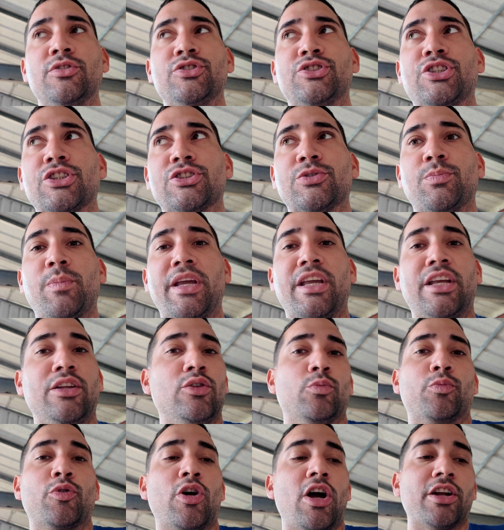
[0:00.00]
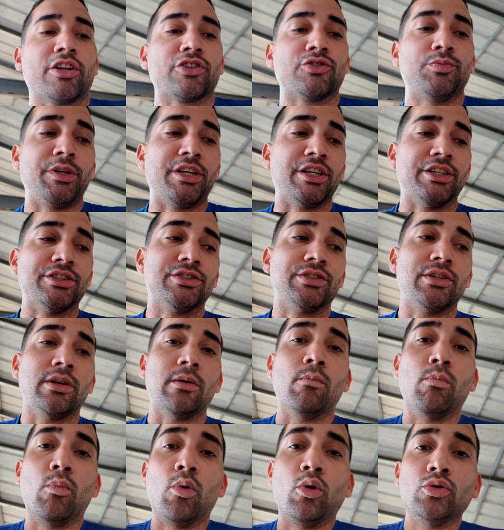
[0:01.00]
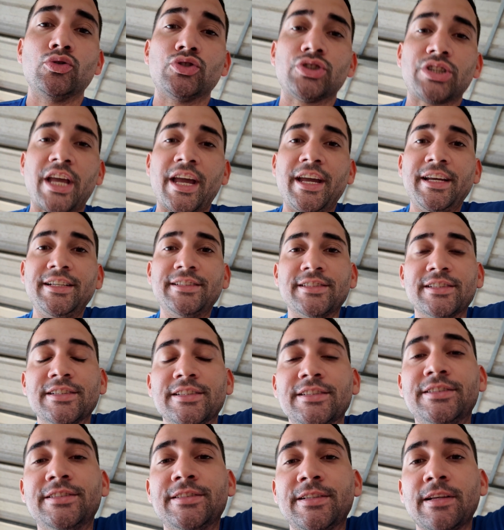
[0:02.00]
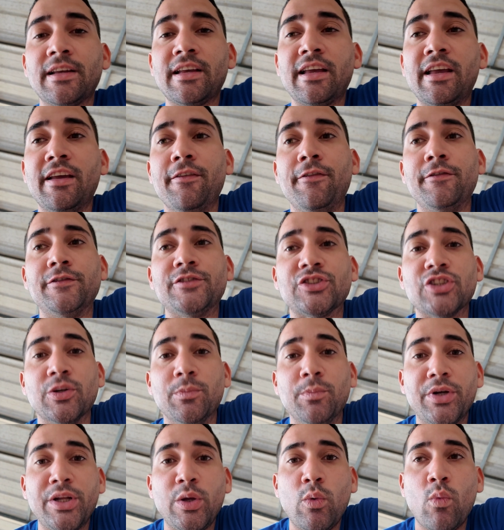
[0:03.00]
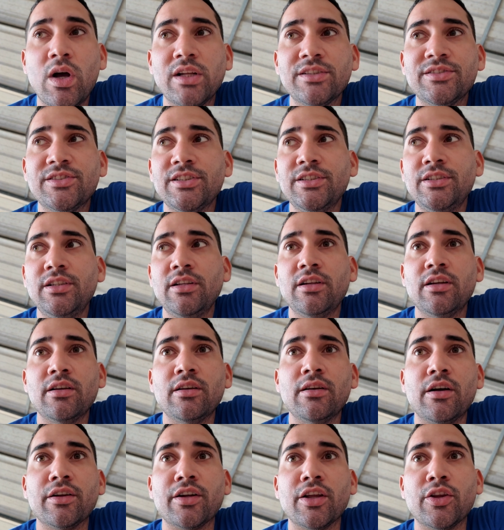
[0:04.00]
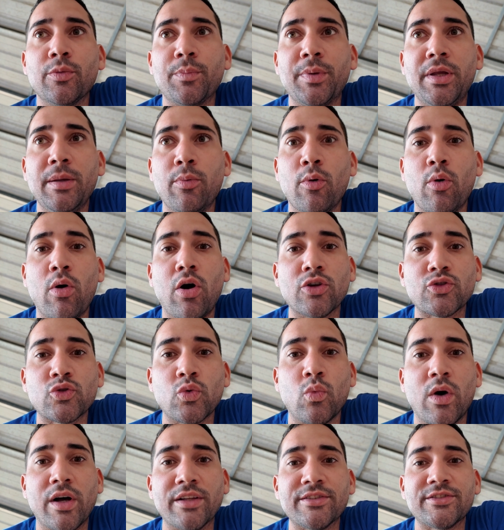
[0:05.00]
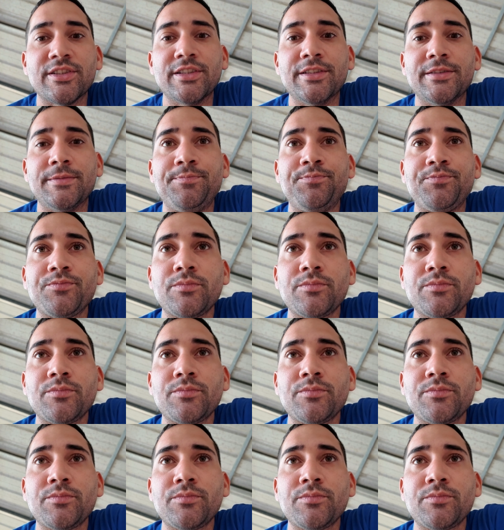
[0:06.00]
just making new products, because most cases if somebody wants it, another people also wants it.